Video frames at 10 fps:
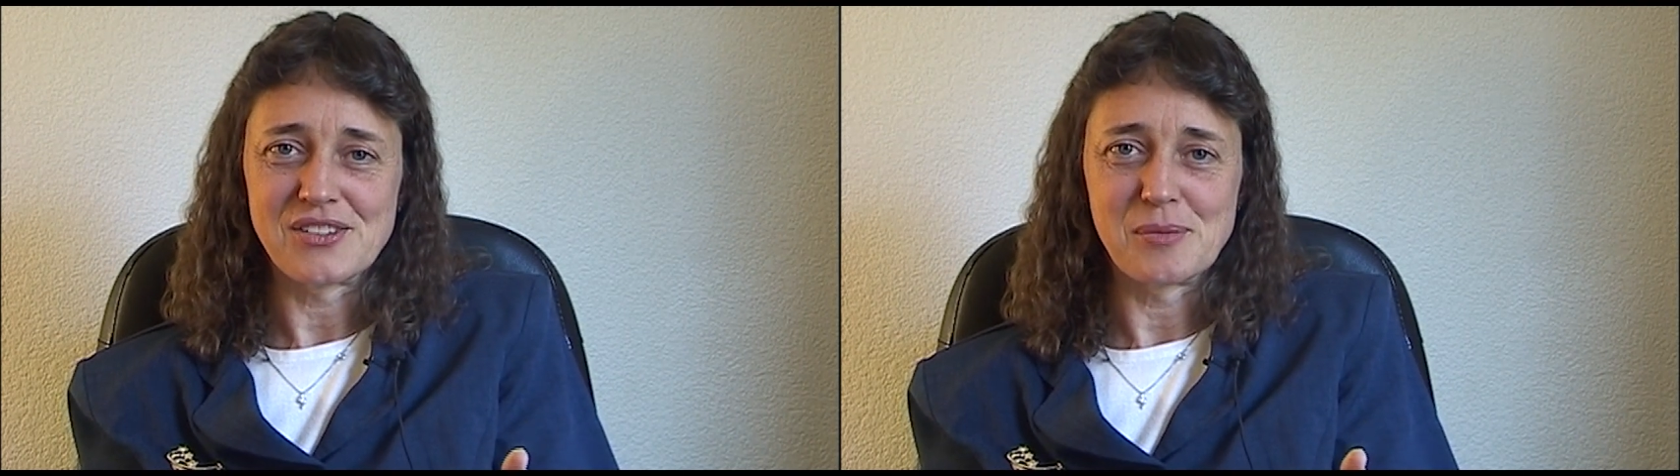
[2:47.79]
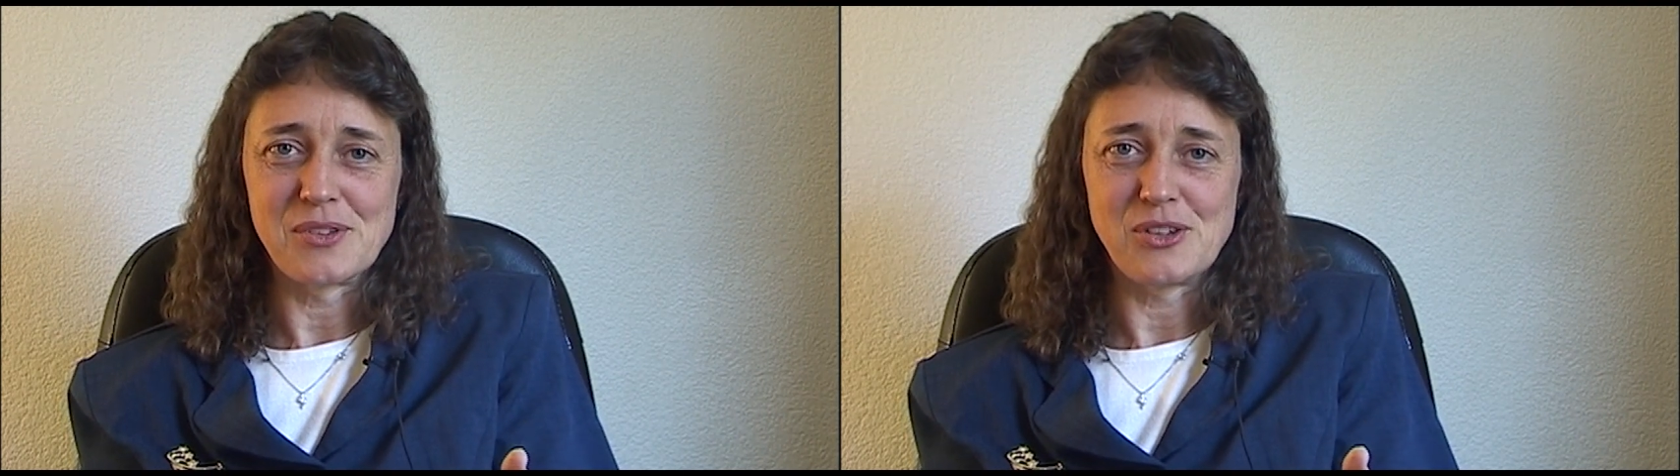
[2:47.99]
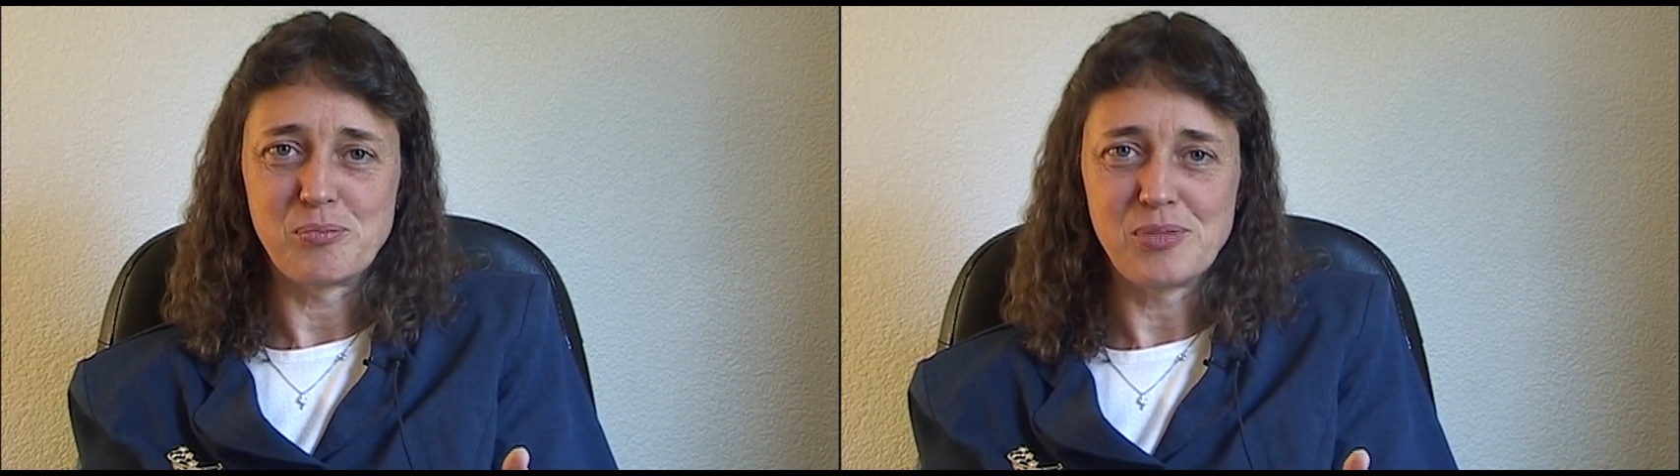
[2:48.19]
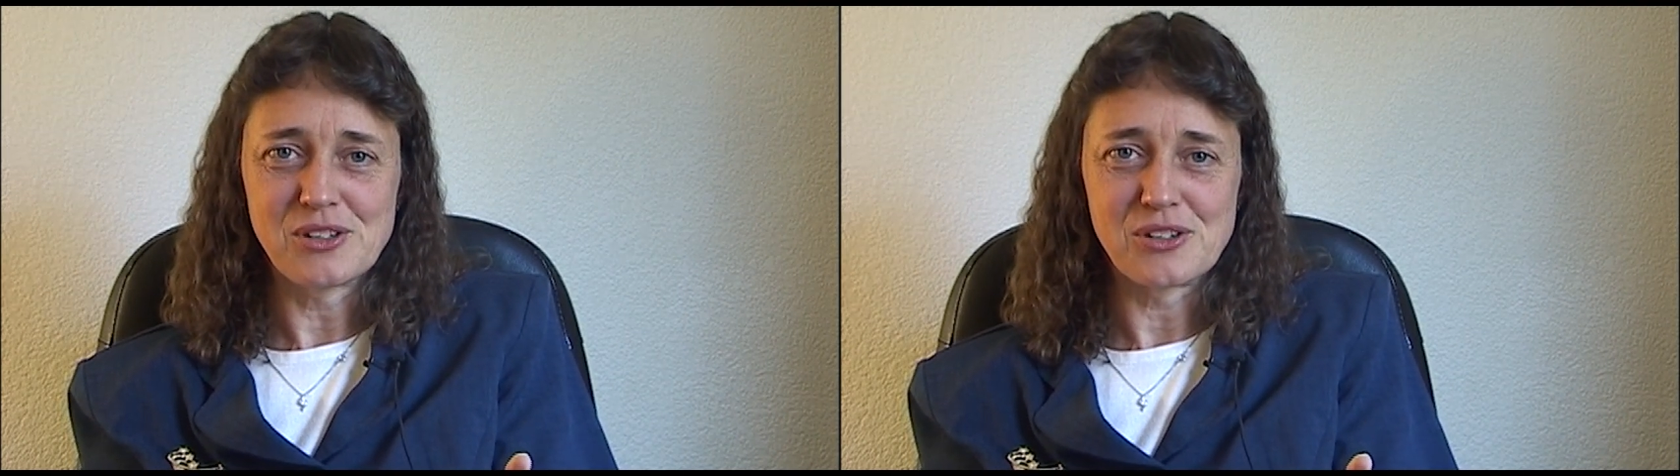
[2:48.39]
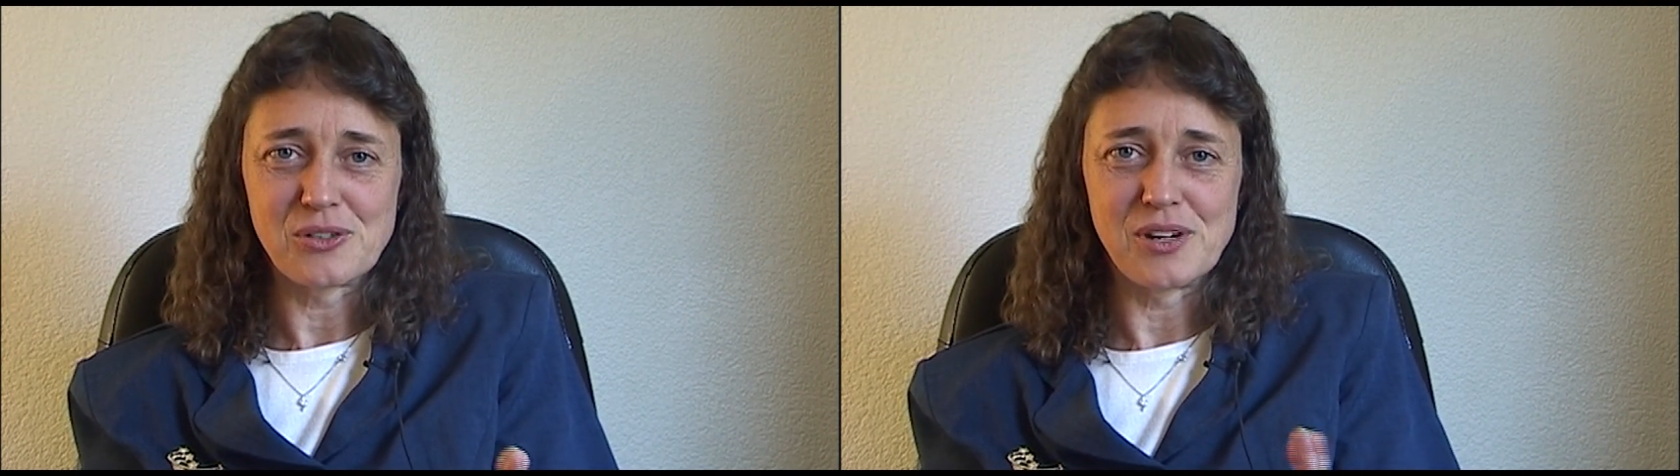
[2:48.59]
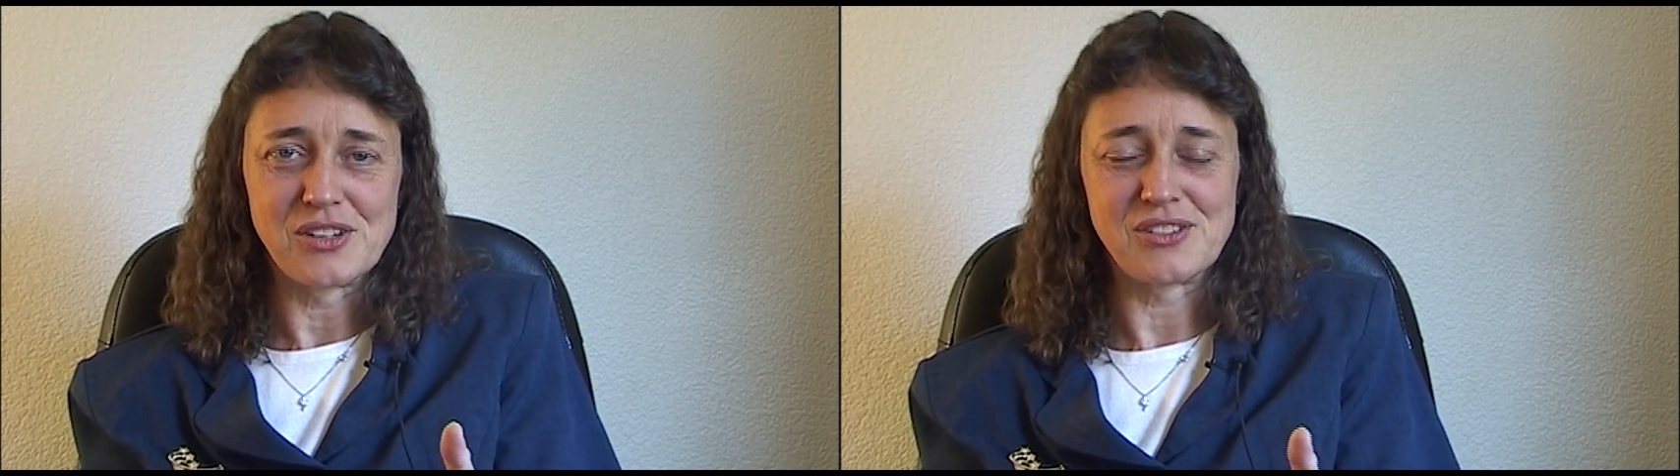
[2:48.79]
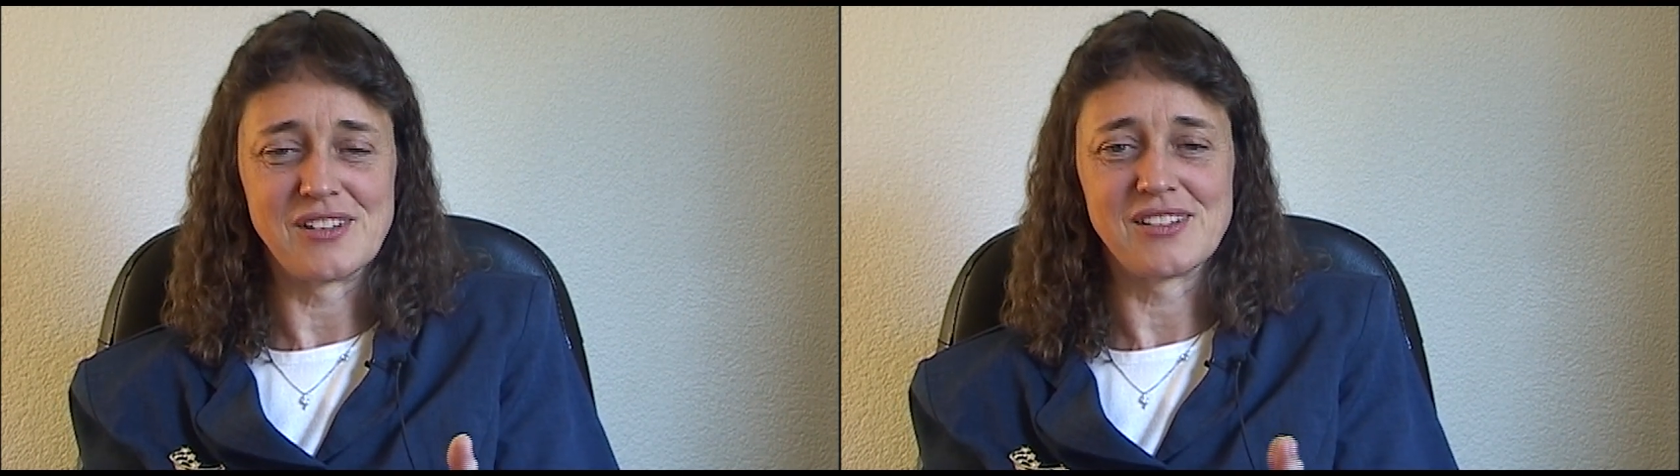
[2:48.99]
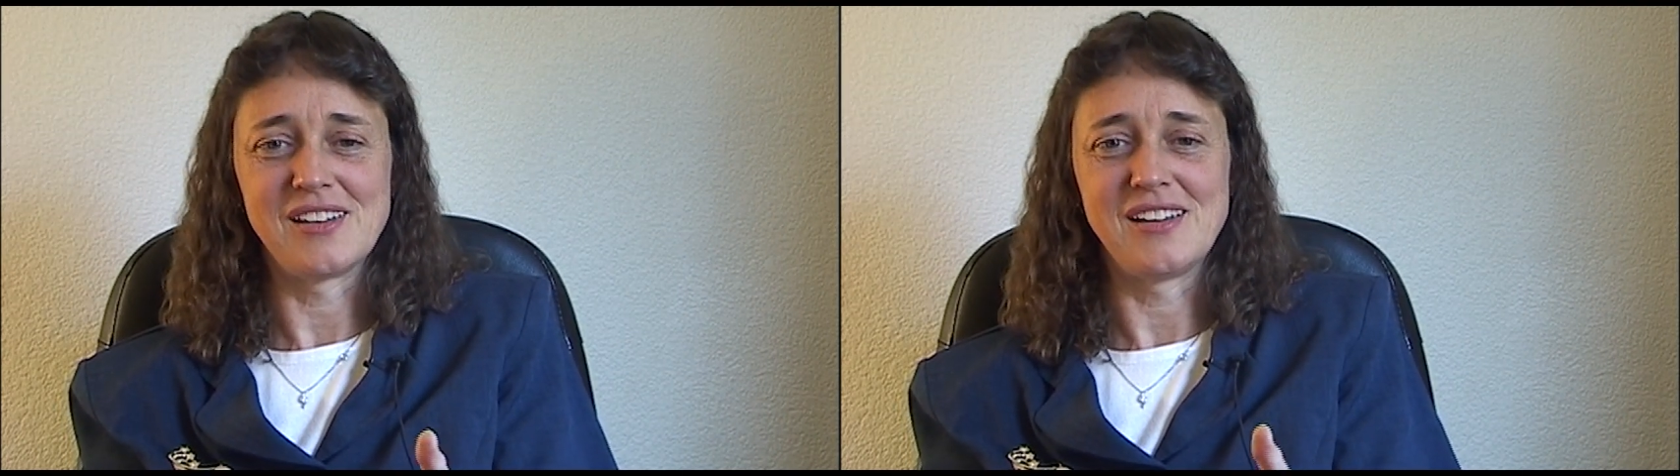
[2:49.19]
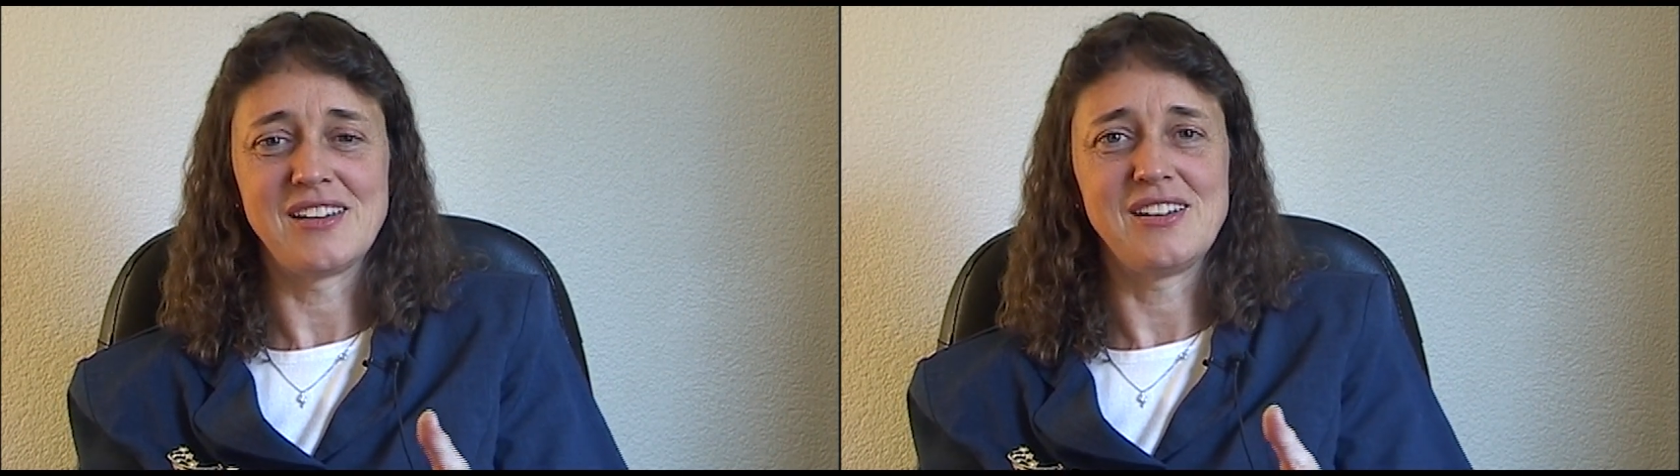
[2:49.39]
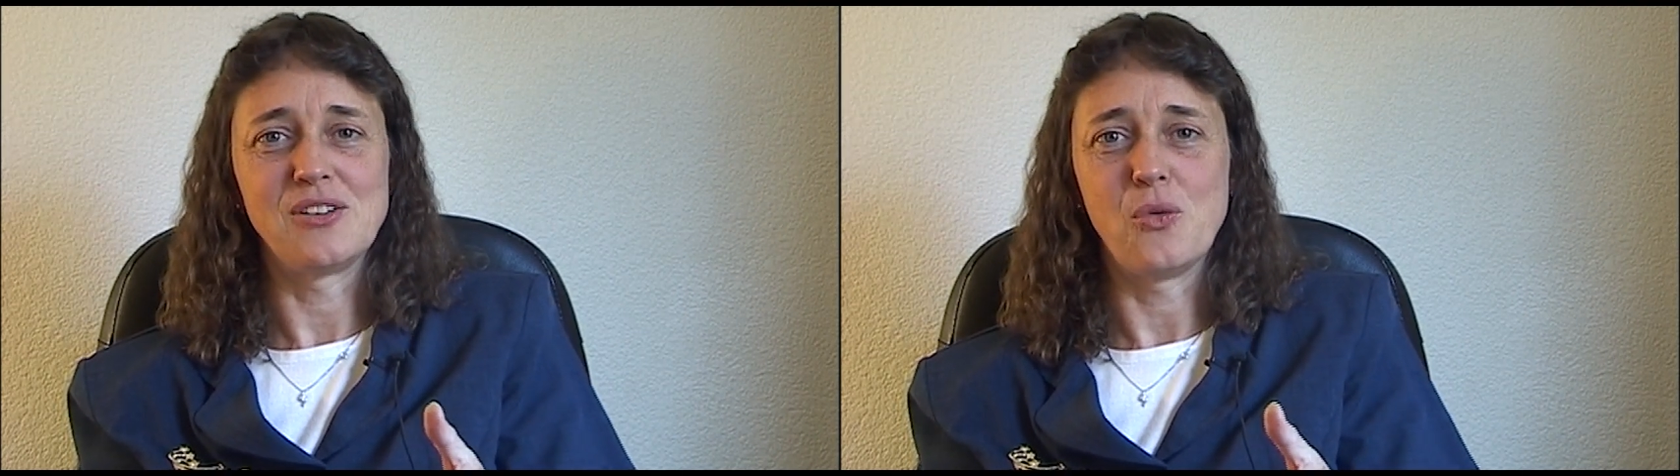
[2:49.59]
some of these bigger questions
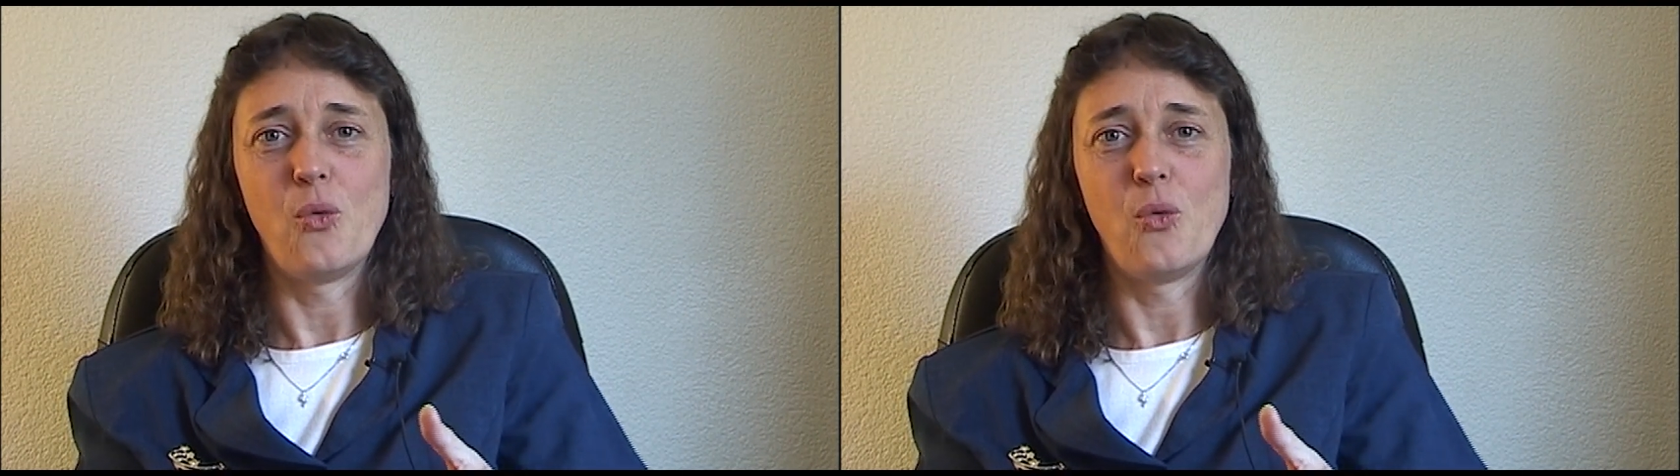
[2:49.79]
like, you know,